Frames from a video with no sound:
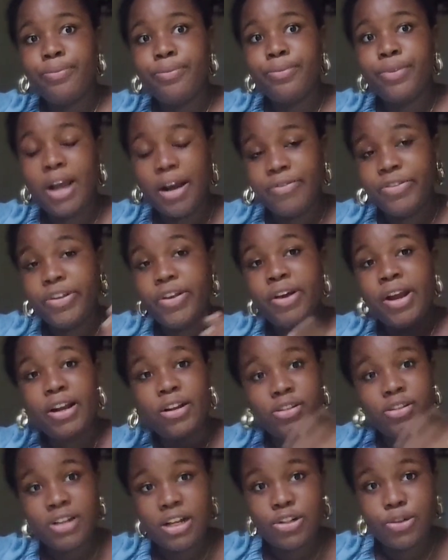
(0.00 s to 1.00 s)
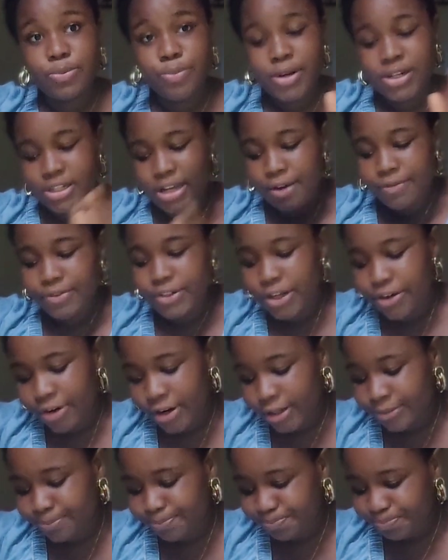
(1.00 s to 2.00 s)
cafeteria is closer to boys'
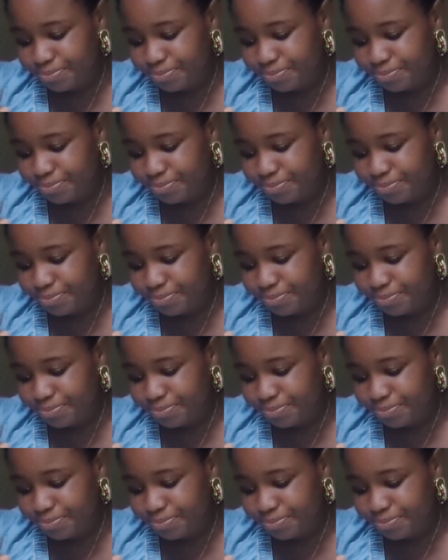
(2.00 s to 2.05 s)
cafeteria?